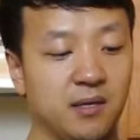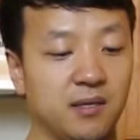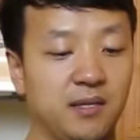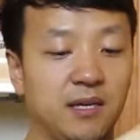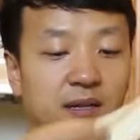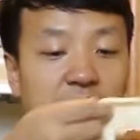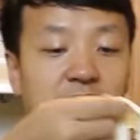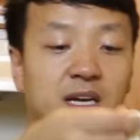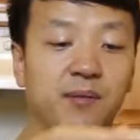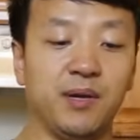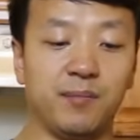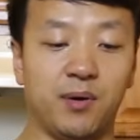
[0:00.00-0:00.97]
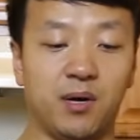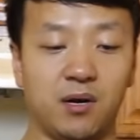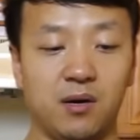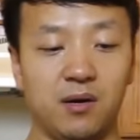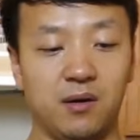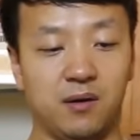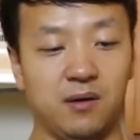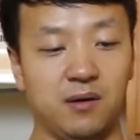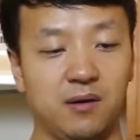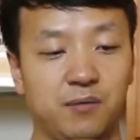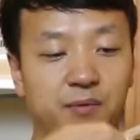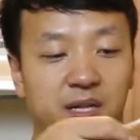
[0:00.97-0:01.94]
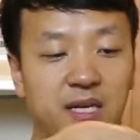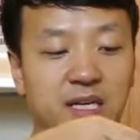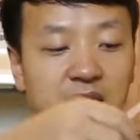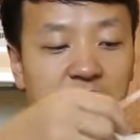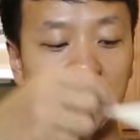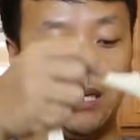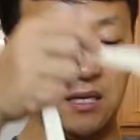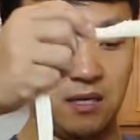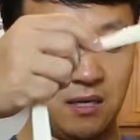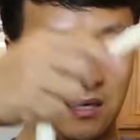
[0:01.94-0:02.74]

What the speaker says: See how that's coming apart really easily